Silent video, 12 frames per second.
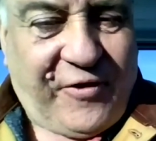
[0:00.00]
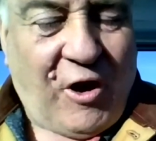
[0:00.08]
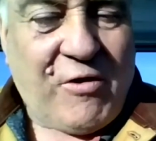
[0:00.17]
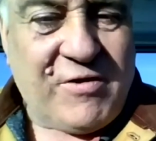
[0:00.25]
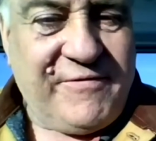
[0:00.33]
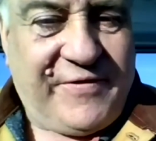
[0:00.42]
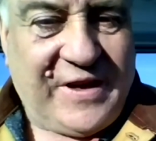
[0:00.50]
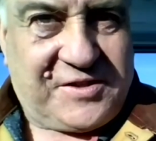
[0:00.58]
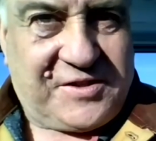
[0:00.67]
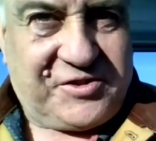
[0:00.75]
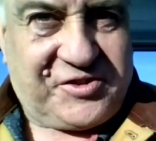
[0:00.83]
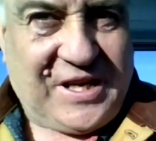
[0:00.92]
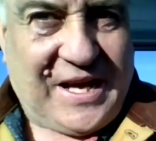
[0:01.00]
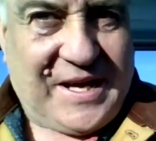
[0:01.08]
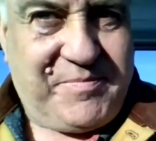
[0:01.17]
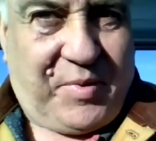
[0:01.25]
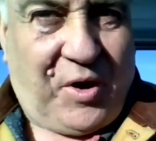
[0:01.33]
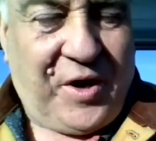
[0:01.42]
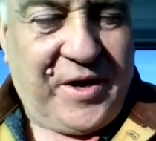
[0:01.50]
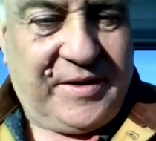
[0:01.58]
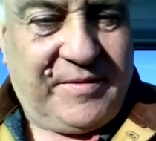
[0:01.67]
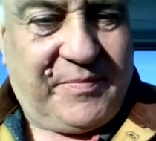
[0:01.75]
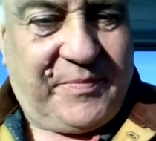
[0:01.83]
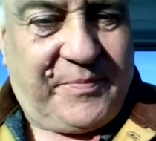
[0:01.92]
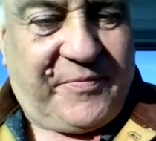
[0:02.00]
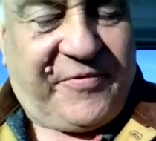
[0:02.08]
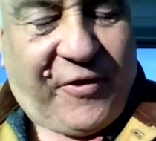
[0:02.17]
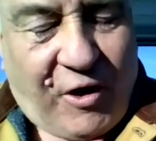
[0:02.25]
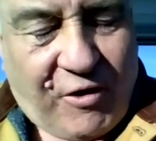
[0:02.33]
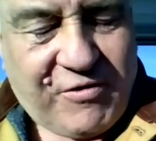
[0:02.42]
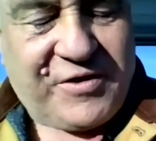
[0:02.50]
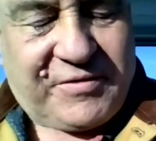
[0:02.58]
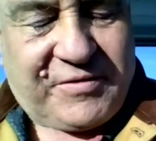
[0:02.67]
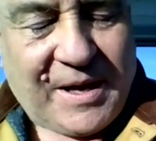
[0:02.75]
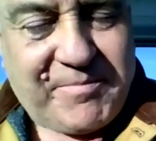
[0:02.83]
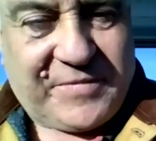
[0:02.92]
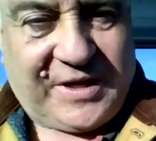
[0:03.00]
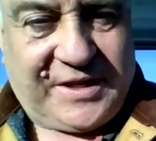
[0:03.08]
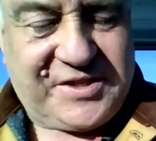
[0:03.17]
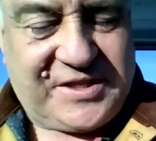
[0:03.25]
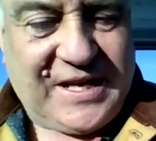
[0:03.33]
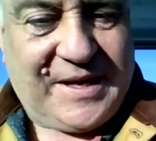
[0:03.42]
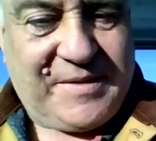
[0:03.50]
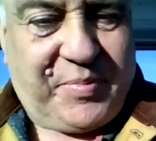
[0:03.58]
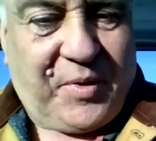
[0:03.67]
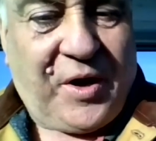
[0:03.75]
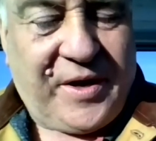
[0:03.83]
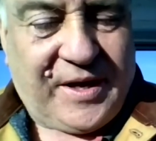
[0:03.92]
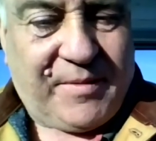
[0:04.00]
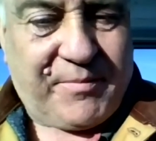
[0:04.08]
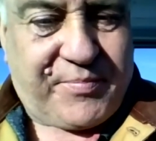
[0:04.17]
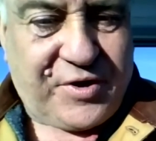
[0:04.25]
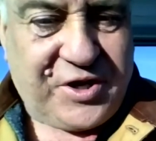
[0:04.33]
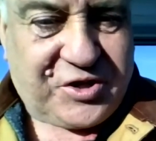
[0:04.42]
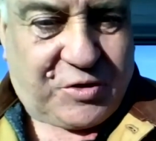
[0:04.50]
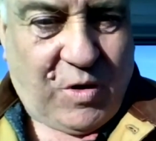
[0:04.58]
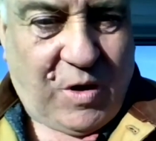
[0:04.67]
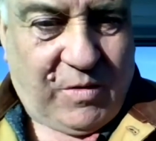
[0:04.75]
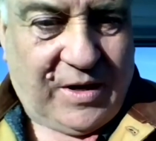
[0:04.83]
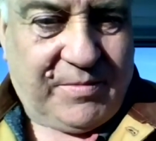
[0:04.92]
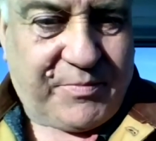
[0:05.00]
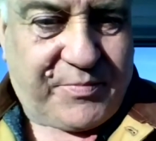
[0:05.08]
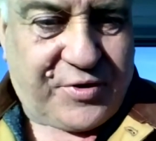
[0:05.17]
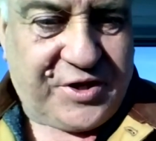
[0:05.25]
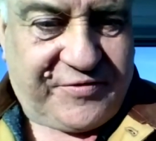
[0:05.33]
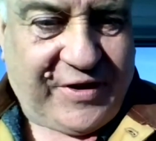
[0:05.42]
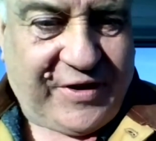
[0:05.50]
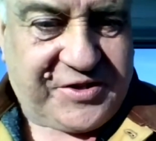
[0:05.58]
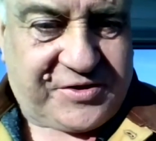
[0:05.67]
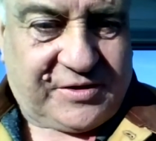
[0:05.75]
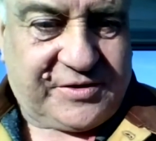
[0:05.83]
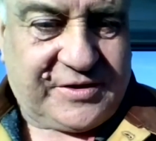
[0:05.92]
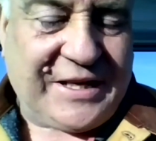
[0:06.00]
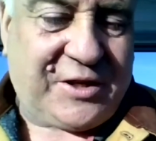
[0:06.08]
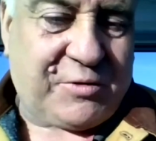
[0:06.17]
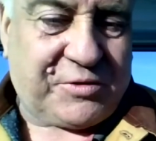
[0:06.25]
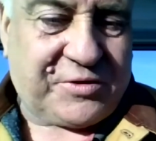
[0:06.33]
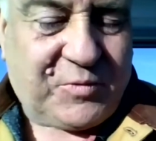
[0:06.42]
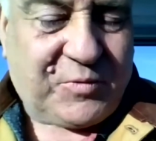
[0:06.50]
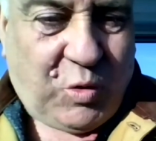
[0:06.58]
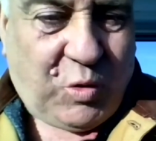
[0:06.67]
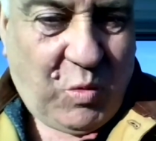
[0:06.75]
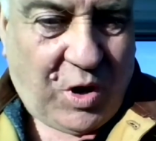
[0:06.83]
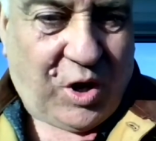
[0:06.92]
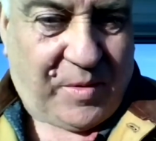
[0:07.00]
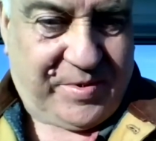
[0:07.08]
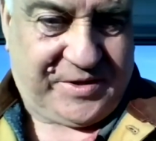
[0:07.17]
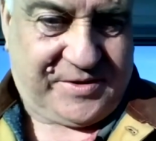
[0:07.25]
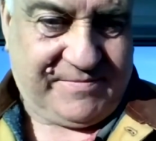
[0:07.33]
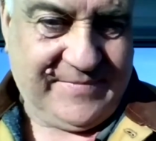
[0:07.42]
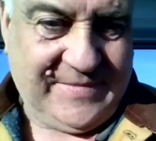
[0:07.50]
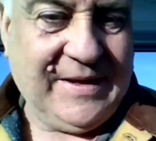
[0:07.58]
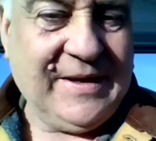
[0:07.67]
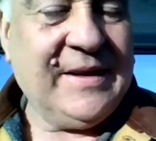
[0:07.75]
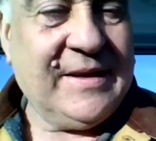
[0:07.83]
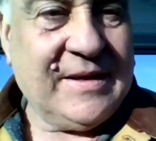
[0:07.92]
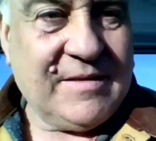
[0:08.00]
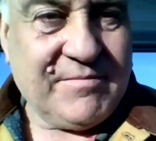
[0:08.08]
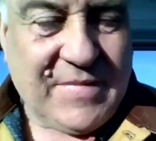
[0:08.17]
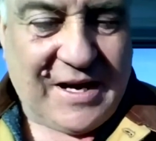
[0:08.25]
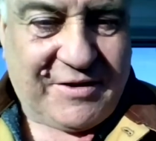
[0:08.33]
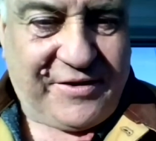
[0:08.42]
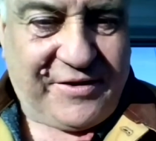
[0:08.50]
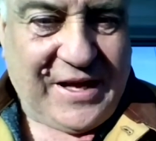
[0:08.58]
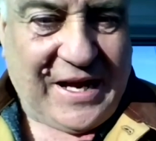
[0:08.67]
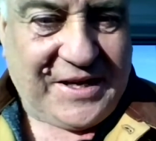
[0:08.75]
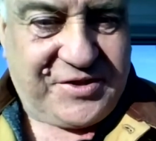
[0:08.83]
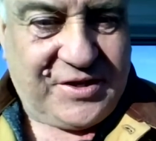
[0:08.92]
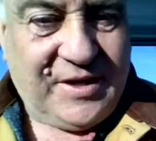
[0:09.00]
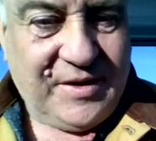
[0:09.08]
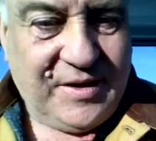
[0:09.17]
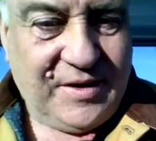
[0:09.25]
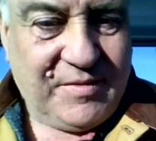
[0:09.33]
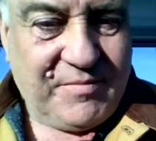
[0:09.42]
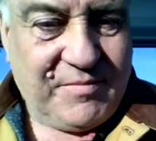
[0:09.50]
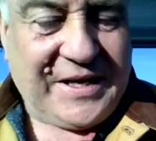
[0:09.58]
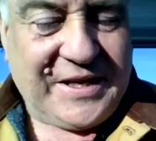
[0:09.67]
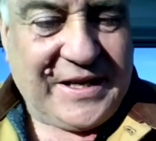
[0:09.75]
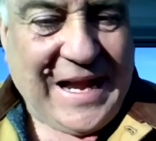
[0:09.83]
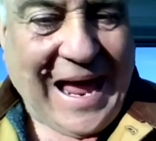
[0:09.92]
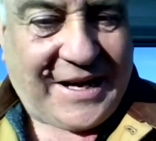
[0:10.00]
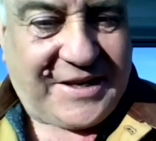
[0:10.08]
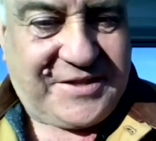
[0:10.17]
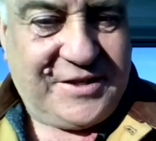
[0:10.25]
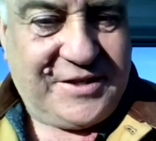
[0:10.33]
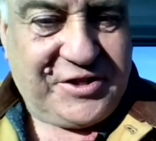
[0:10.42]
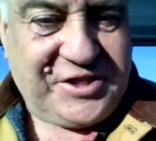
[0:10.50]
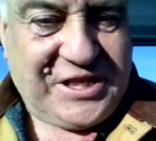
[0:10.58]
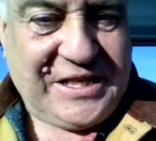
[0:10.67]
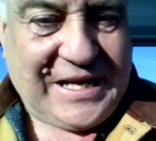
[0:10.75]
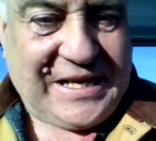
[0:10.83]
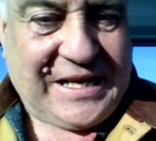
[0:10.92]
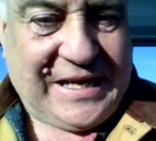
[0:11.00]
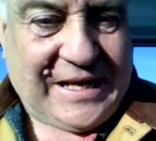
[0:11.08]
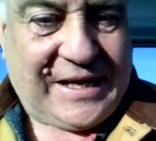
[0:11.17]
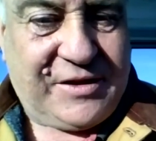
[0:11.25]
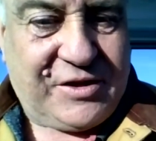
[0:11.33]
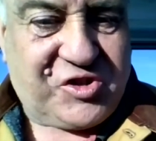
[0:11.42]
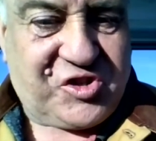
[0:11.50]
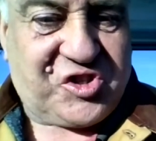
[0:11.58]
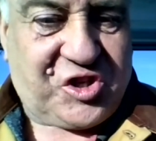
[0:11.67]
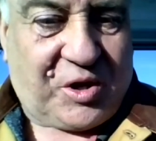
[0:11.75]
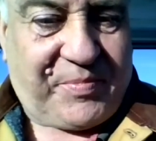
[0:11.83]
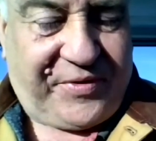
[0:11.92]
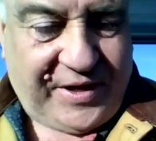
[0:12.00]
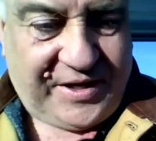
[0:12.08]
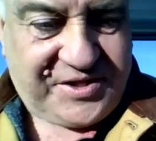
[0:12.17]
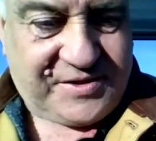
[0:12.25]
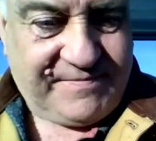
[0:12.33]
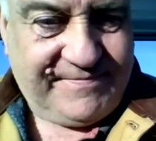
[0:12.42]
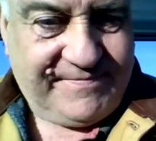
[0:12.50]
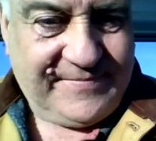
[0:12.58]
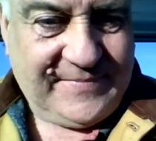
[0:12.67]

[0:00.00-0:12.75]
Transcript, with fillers: foreign vessels started buying foreign companies started buying up British quota, British vessels. They called them quota hoppers. Margaret Thatcher made an act in 1988 that stopped this